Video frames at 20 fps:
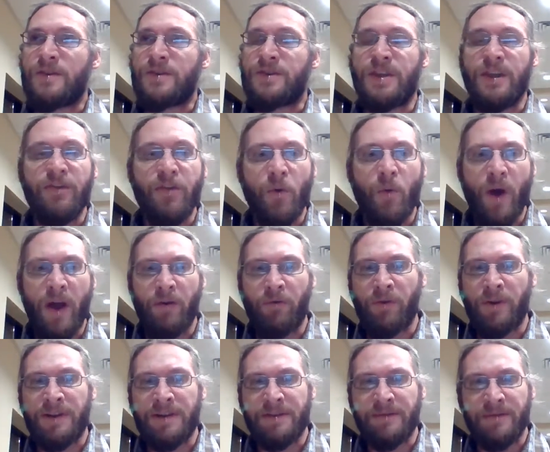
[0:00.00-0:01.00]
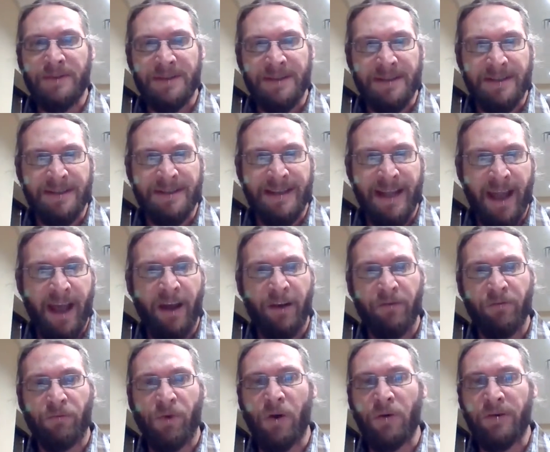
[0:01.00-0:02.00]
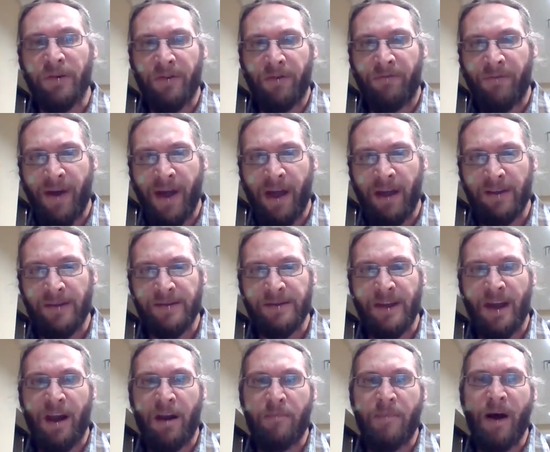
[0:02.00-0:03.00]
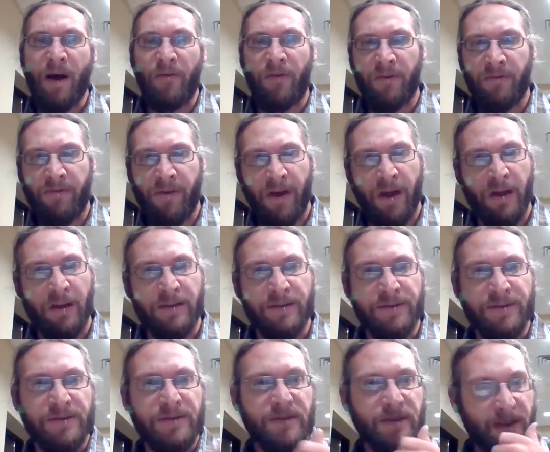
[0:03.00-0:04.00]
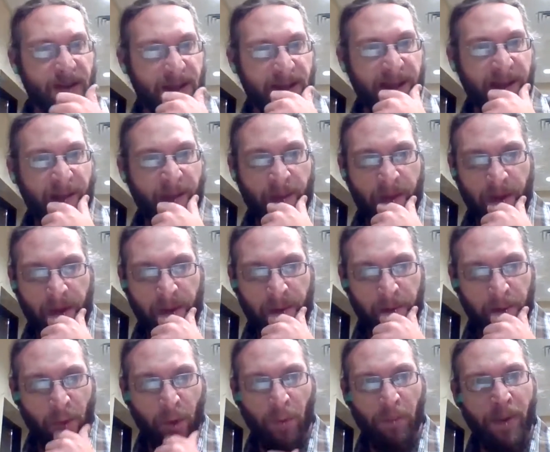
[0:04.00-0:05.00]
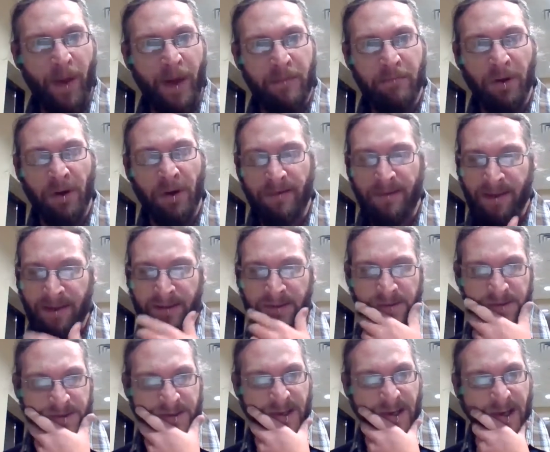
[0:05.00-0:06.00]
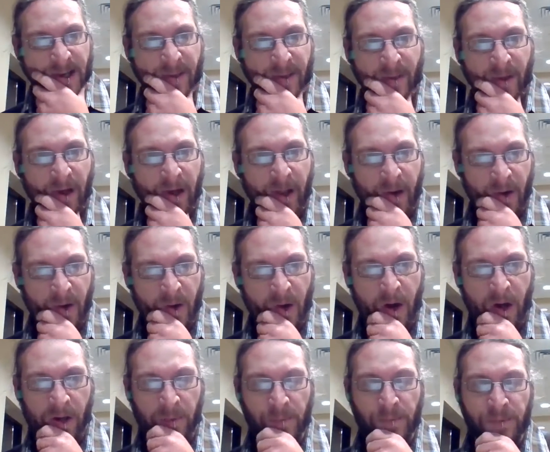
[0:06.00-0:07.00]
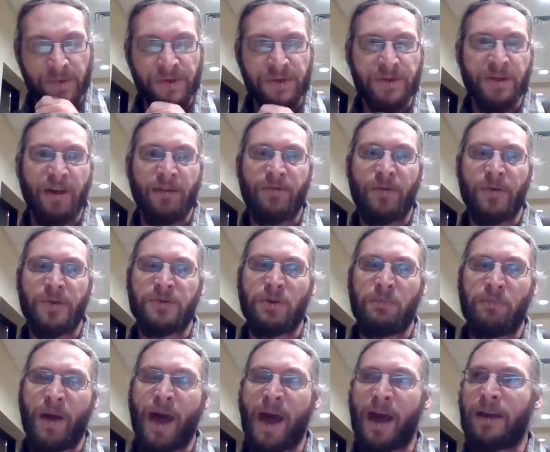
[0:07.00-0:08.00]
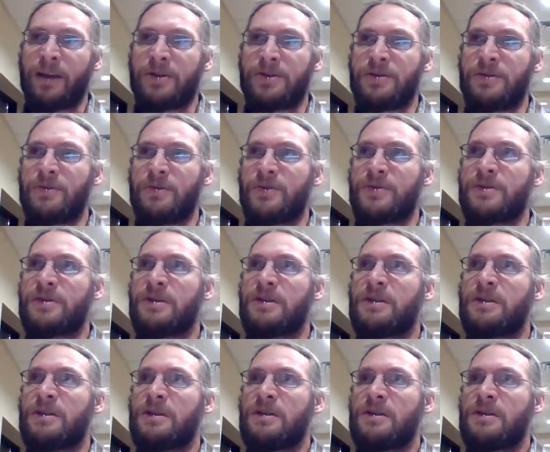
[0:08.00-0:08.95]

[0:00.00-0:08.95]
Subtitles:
seeing the way Stan wrote to the fans and about the fans in the bullpen bulletins and in the letter columns of those old back issues,